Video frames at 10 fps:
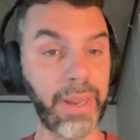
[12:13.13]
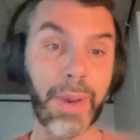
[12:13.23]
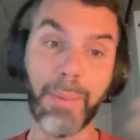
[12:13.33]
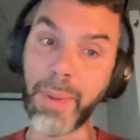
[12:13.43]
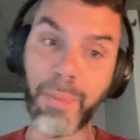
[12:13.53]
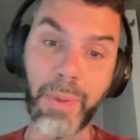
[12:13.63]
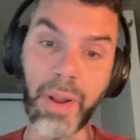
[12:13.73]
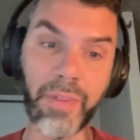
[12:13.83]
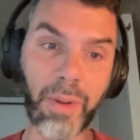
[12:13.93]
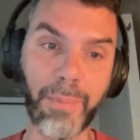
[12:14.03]
Maybe
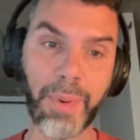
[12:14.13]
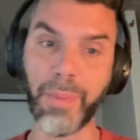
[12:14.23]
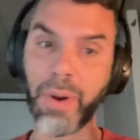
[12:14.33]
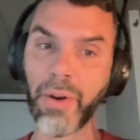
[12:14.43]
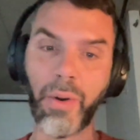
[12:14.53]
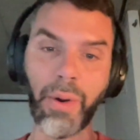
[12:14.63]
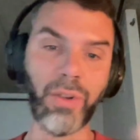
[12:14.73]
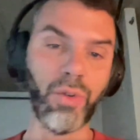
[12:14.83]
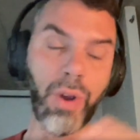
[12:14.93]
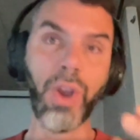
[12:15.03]
some people are going
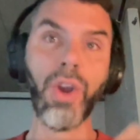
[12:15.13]
to